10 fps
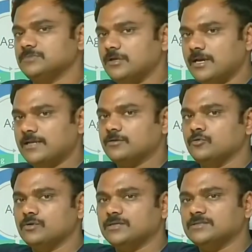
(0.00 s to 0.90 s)
And I
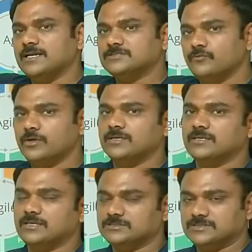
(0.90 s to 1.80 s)
look at that as a
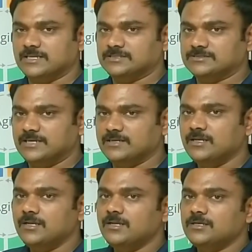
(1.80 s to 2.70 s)
vertical slice, right?
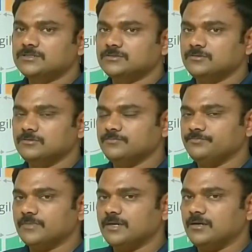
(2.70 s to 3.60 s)

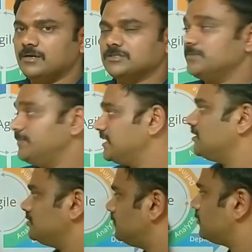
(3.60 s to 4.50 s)
So at the
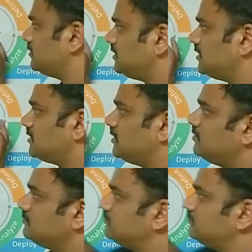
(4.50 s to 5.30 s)
beginning of the project,